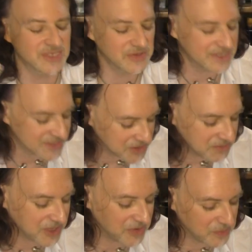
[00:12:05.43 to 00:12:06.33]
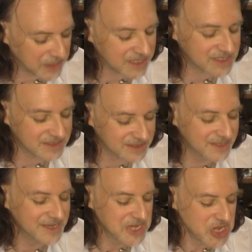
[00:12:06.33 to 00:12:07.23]
So this could be a real,
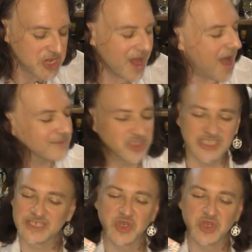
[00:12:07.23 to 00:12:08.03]
I'm just